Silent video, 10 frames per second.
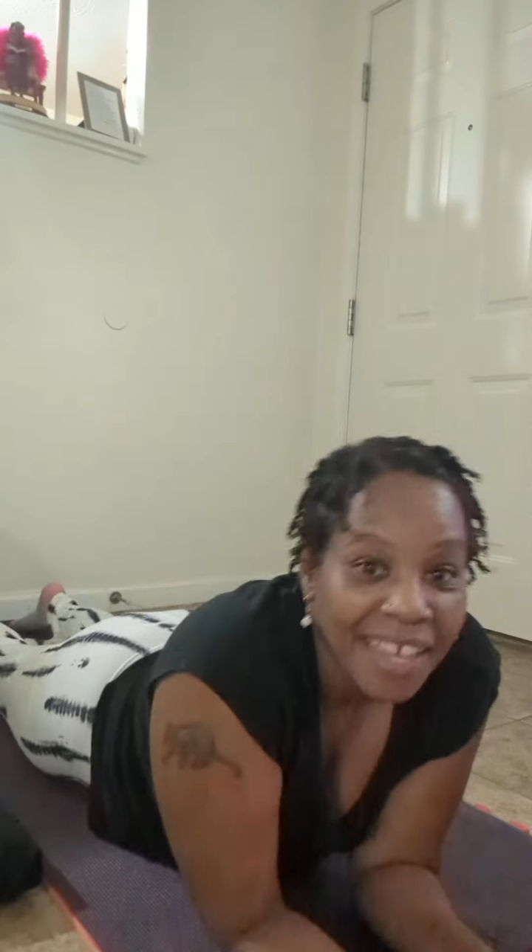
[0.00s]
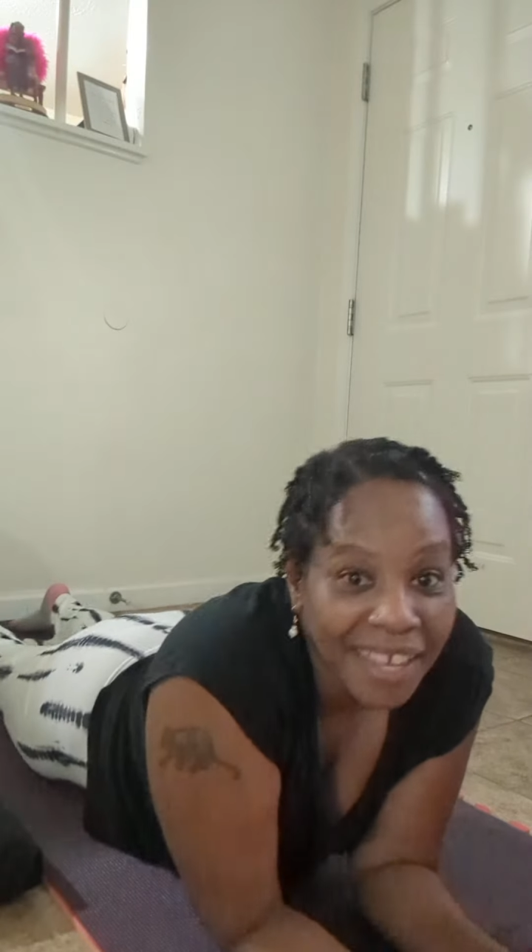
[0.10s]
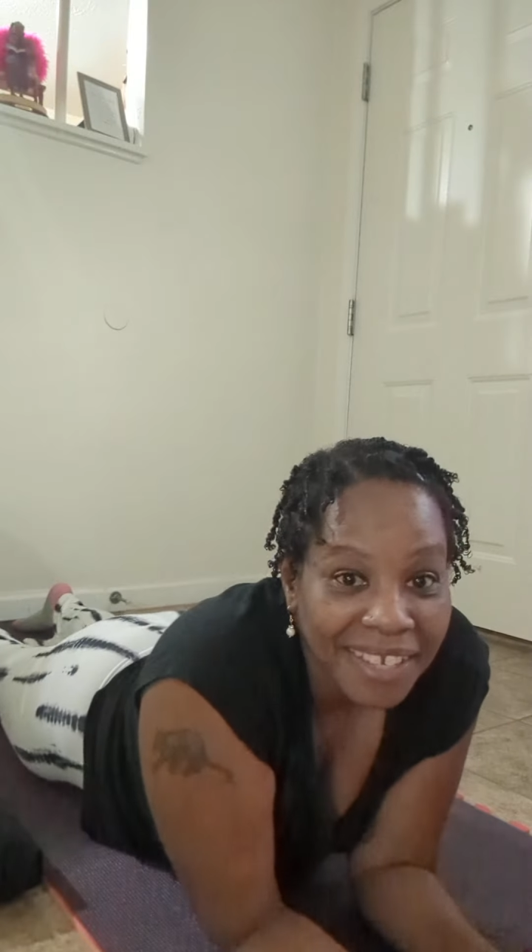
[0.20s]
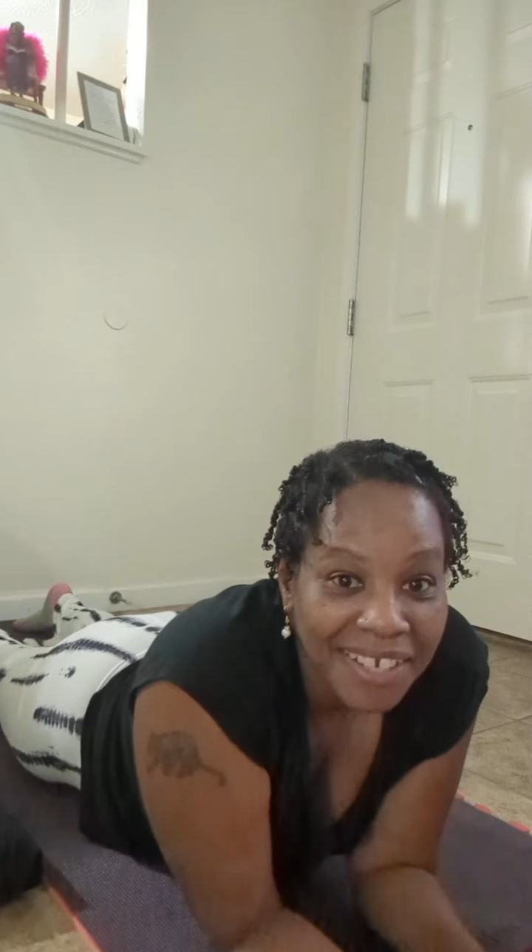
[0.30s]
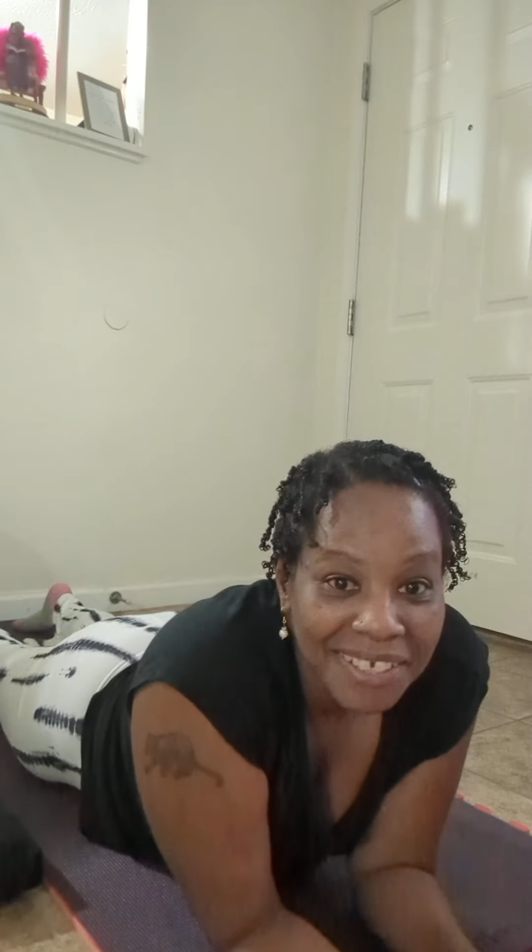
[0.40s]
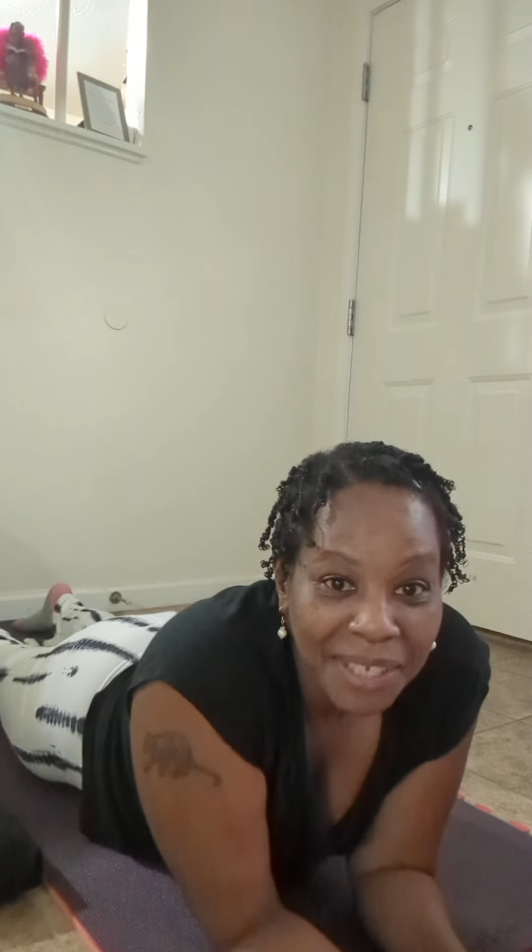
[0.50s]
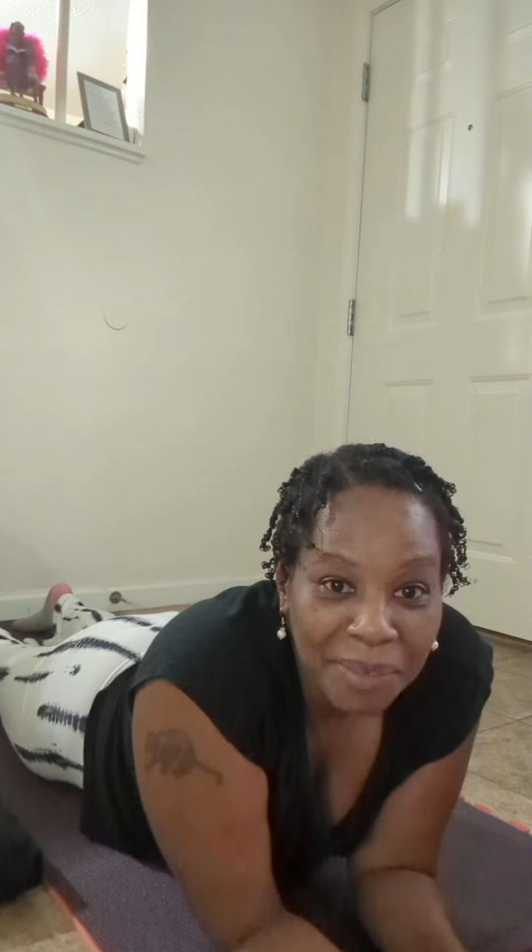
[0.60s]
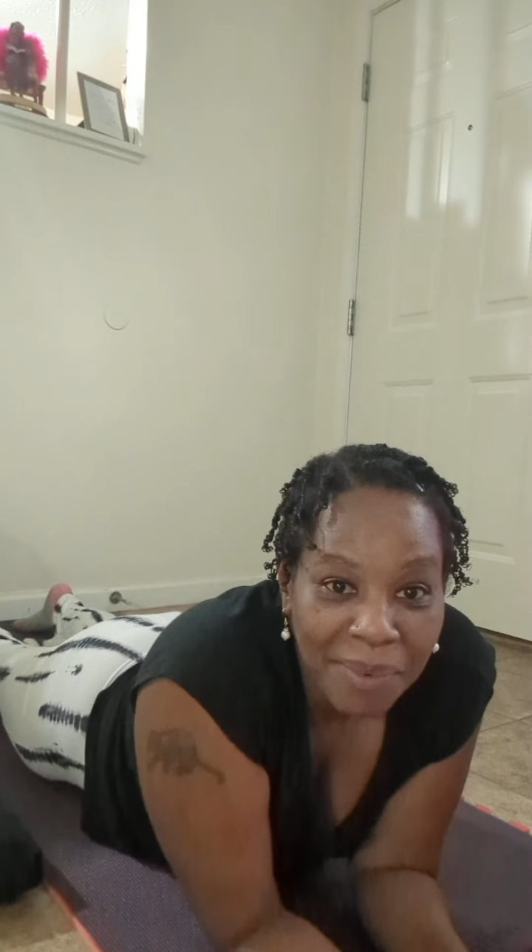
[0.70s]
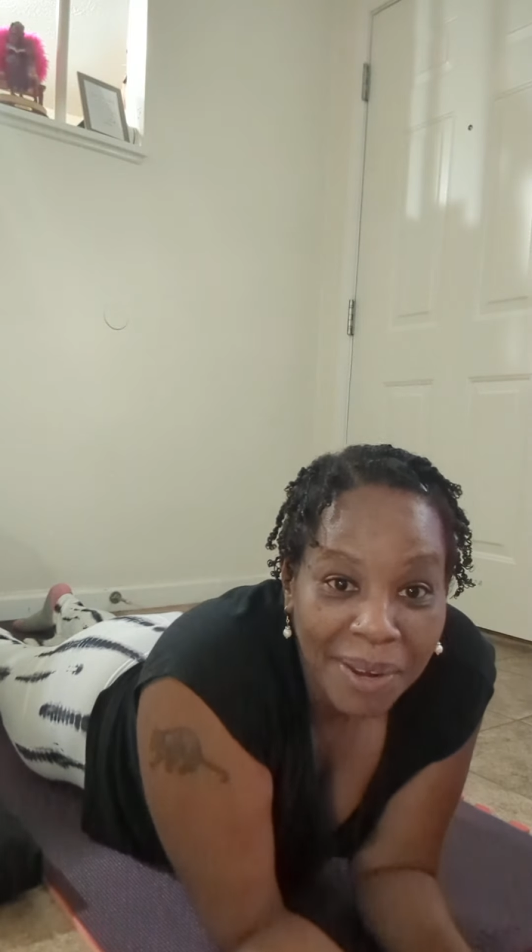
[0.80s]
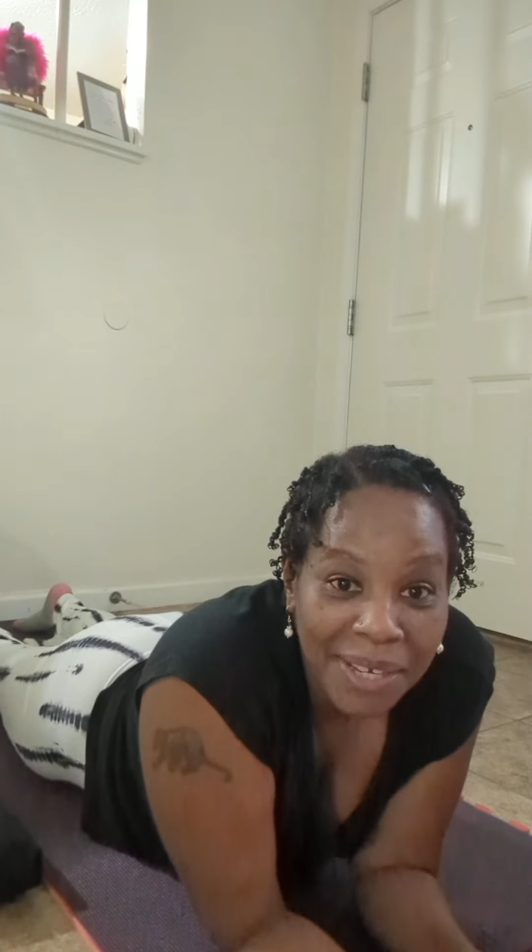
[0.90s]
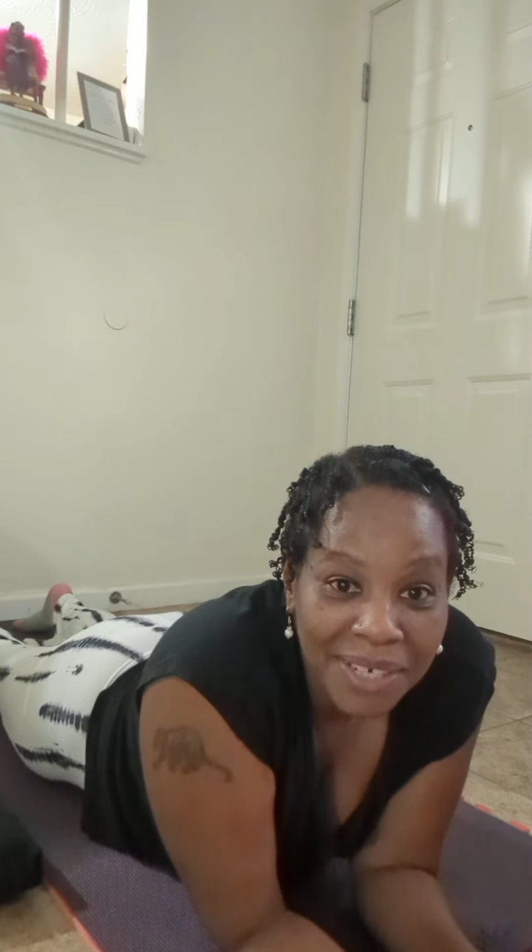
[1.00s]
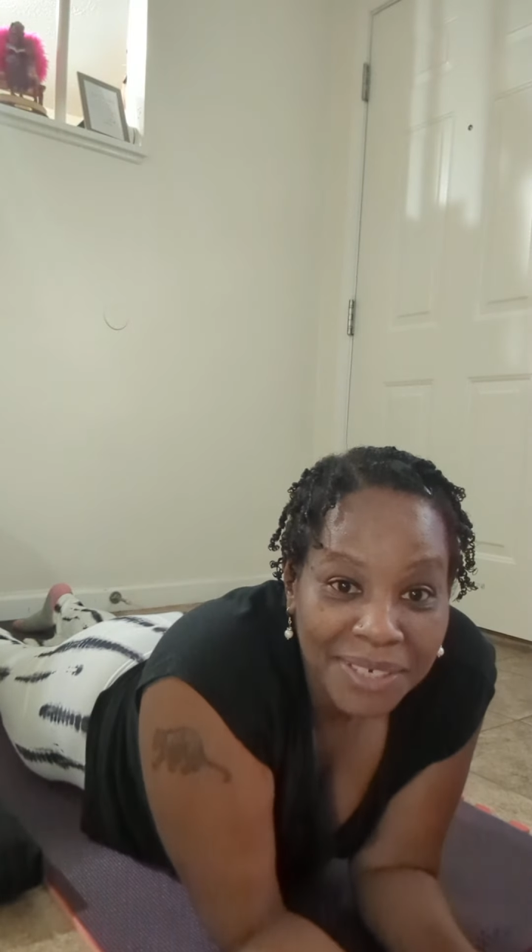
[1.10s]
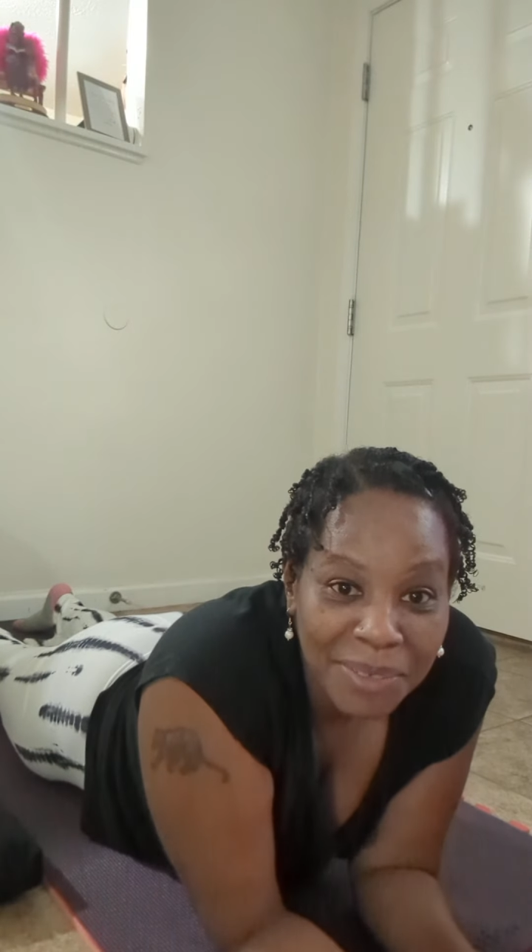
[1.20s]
Hey y'all, Nickie Brown here.